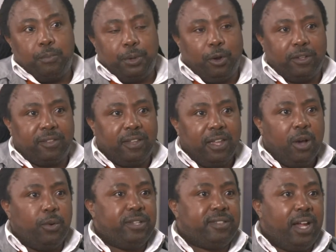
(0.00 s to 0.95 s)
because
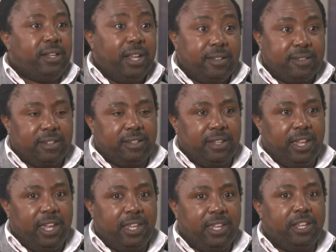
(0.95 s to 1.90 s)
we started
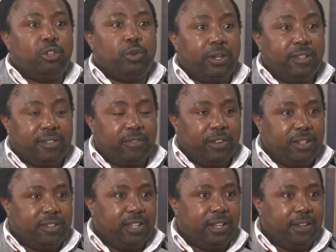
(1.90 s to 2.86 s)
CDA in
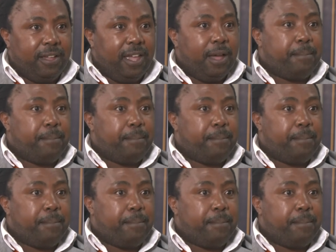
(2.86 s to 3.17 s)
2017,